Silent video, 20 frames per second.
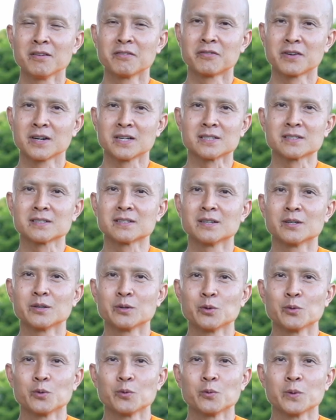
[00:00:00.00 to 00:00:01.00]
First,
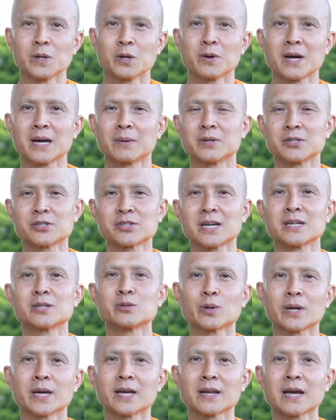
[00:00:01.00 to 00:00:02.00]
you will have a chance to
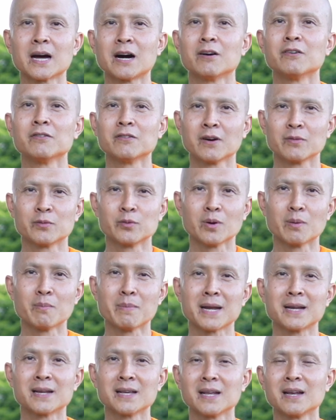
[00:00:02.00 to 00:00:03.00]
get out of your
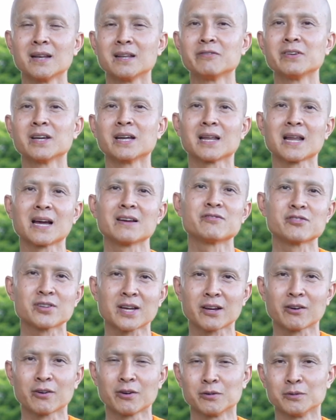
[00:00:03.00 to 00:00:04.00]
mundane living life
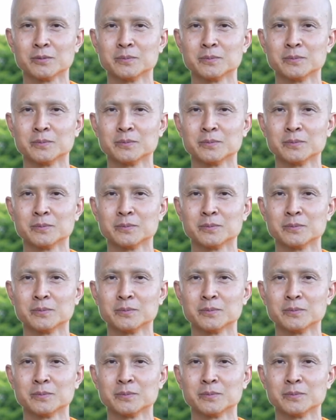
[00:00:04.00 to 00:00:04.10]
cycle.